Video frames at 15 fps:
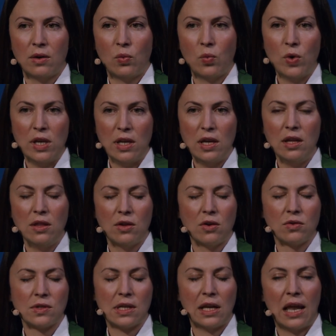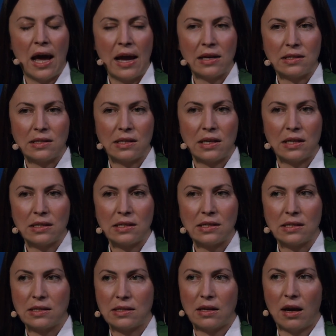we need those
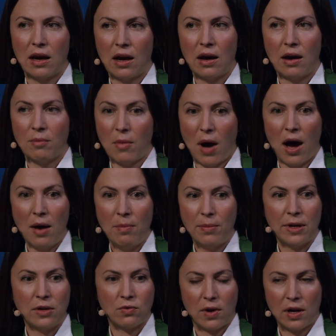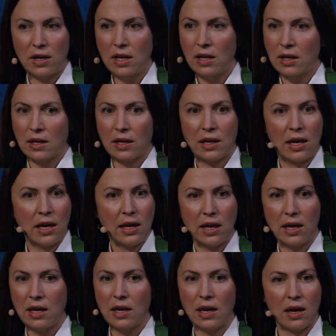alliances up and running and
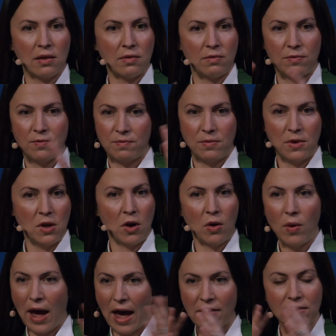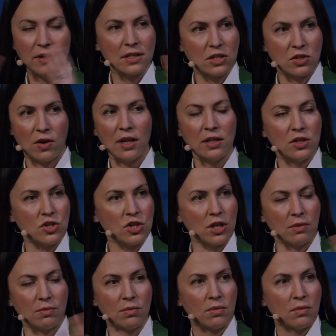kicking and, having a
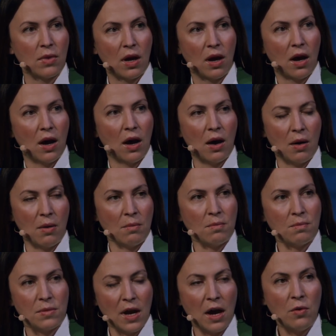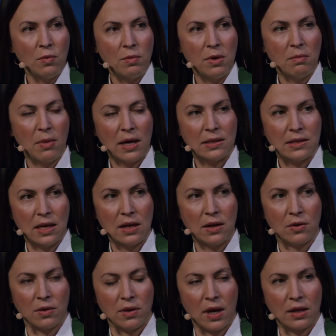strategy. That would be my
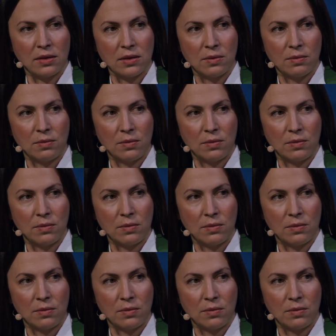take on that.